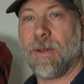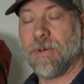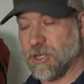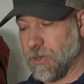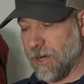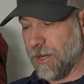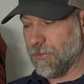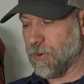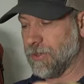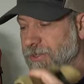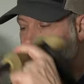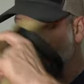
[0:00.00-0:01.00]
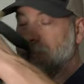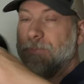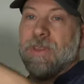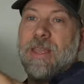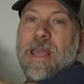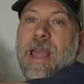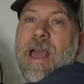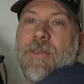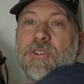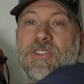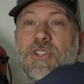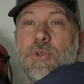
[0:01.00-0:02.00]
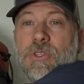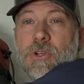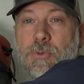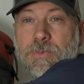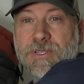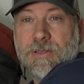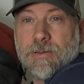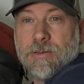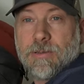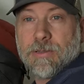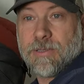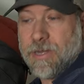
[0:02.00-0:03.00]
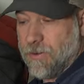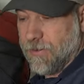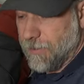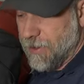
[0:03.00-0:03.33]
got my trekking poles, and there's two loops down at the